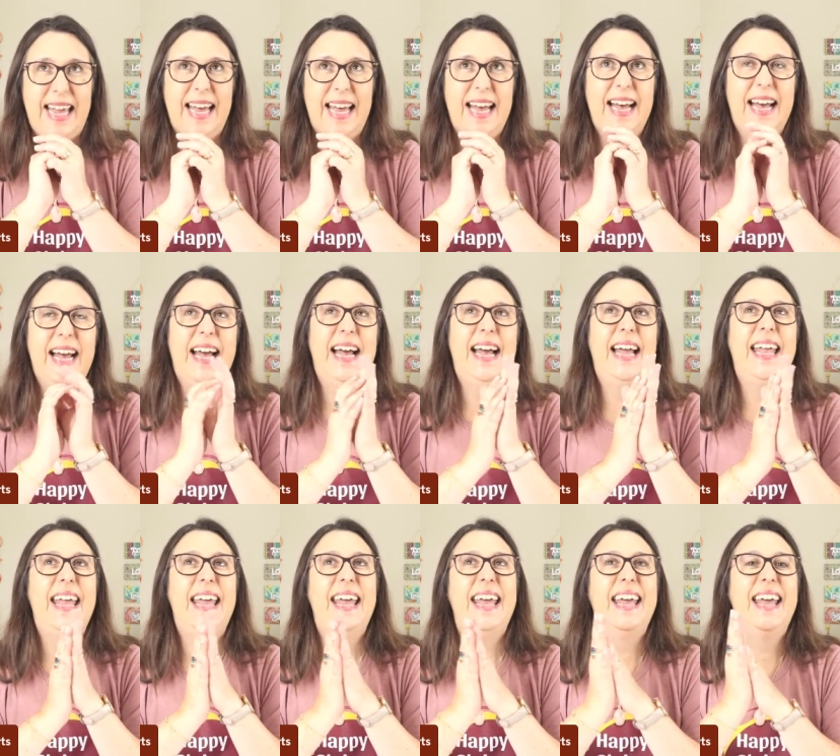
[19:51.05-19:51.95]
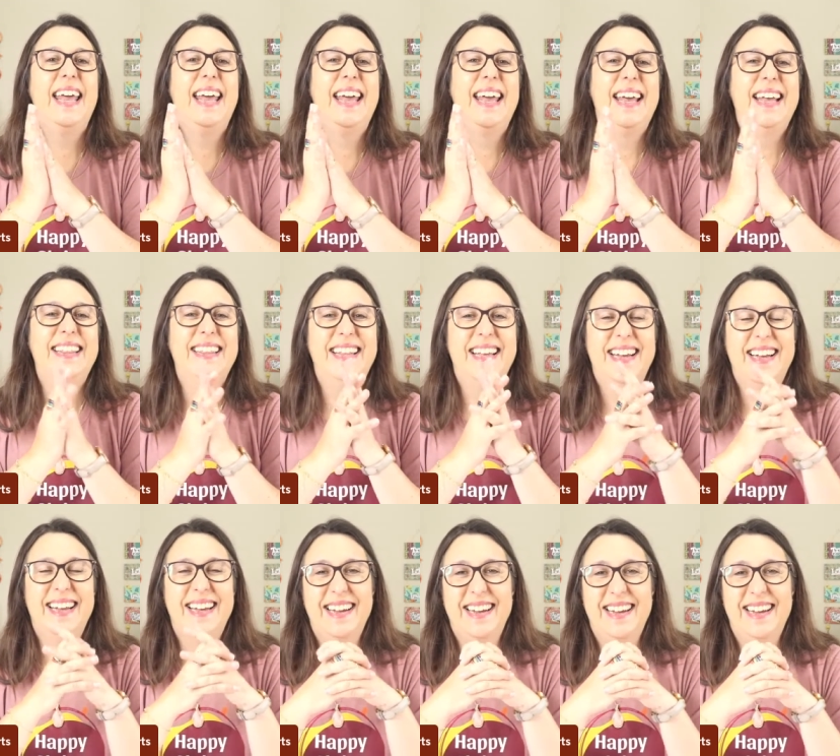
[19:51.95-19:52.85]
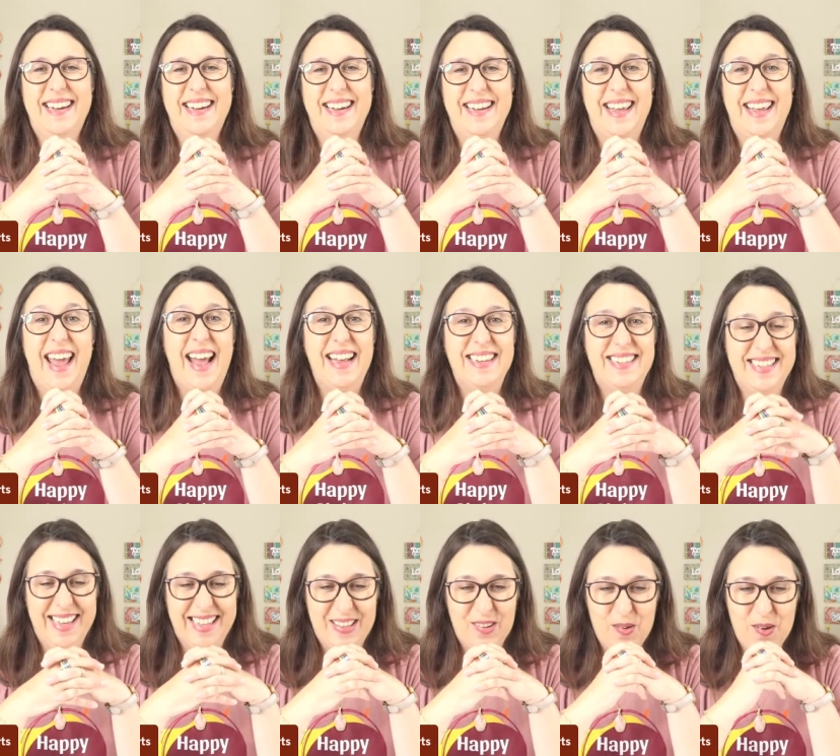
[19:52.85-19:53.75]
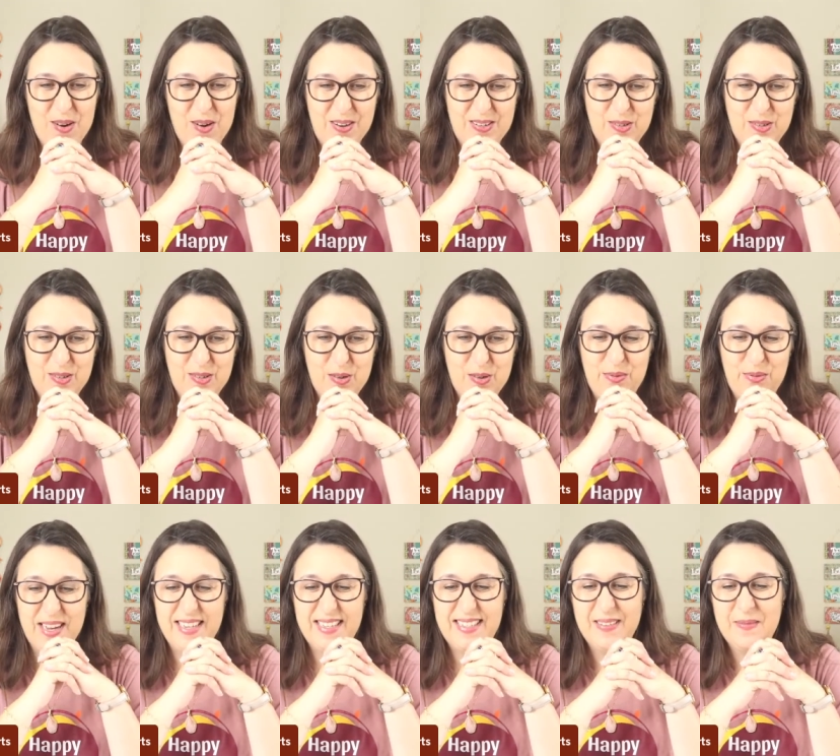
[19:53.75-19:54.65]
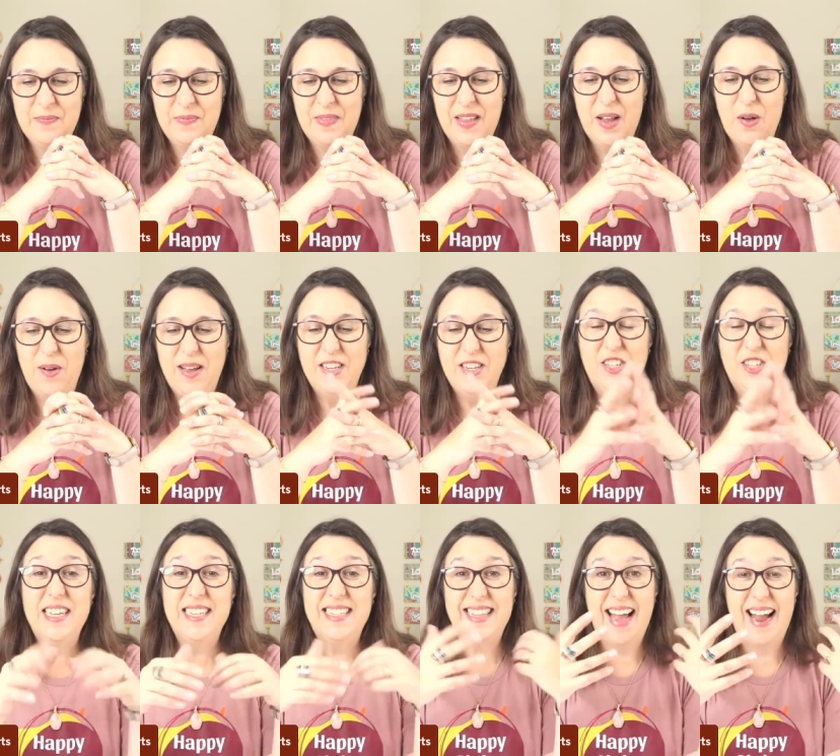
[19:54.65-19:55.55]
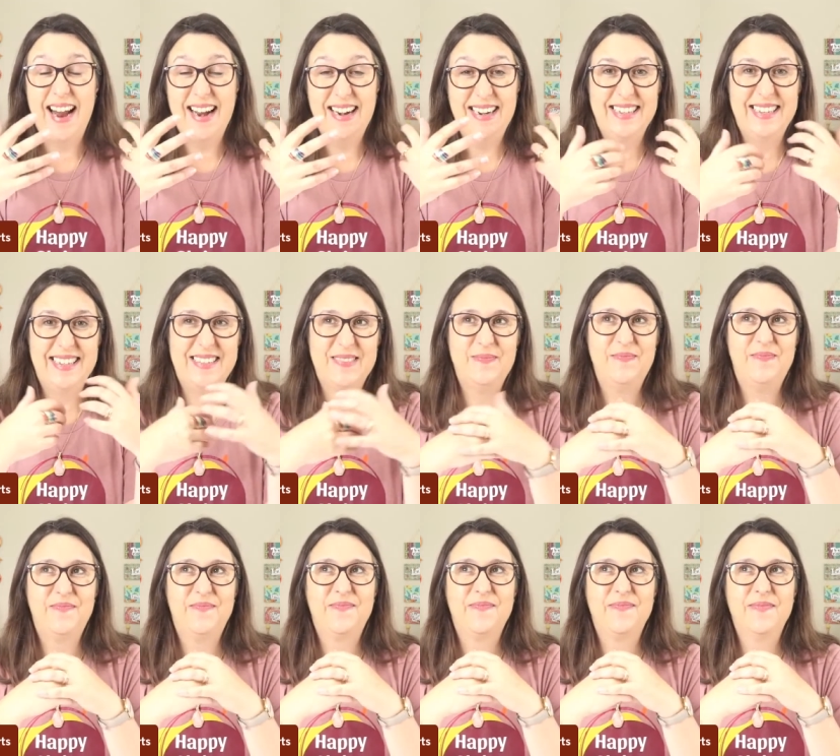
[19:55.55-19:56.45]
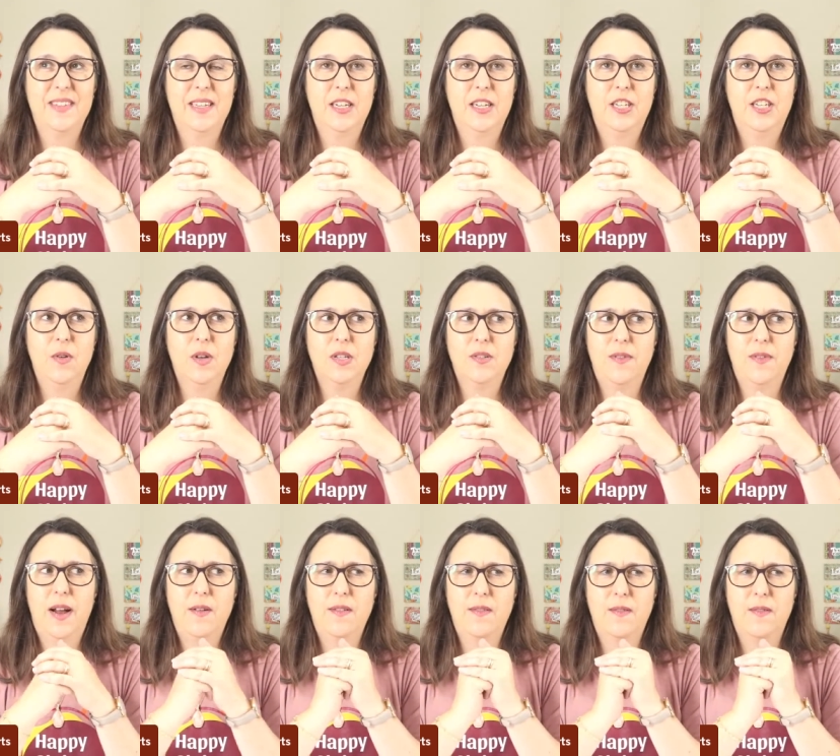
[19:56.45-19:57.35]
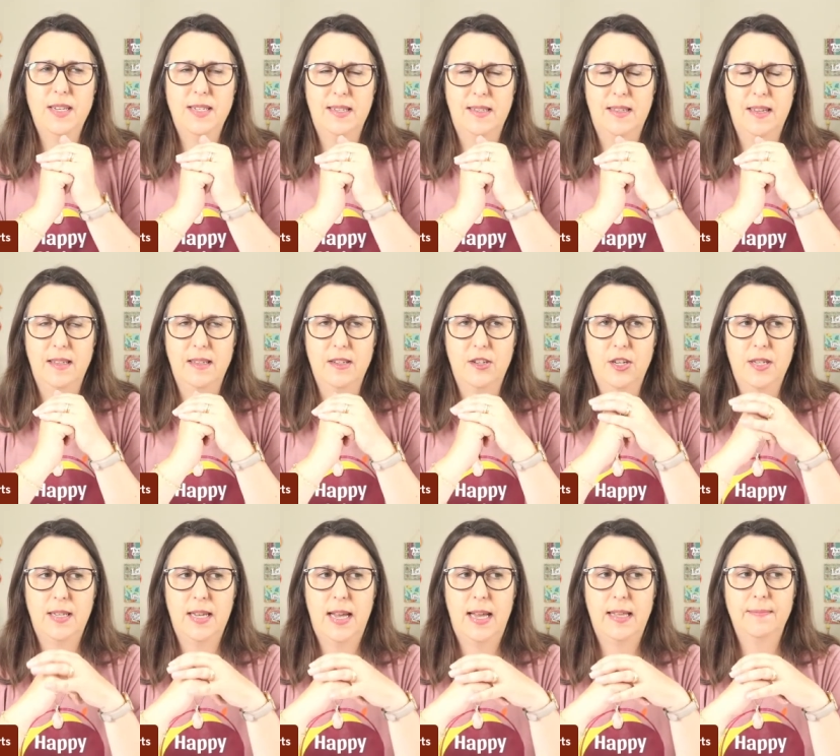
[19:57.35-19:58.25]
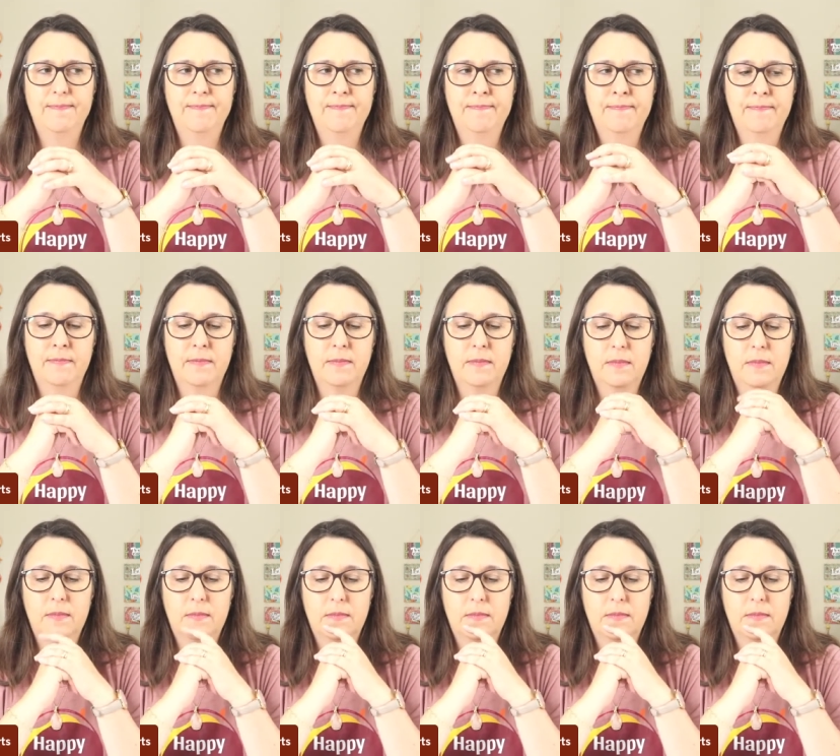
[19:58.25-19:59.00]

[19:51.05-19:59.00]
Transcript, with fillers: uh, and uh, katie that works with us when she started she was very resistant. She said, mm,